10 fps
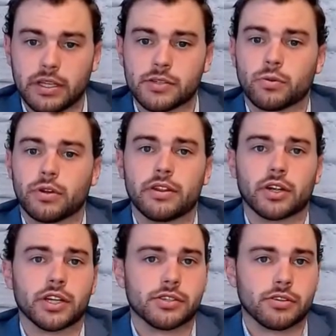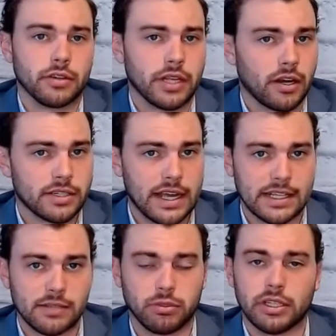because we're either concerned that our
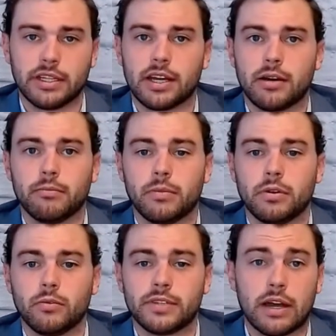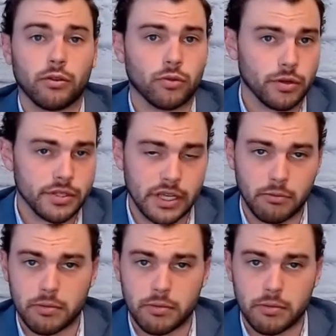taxable income down the road is going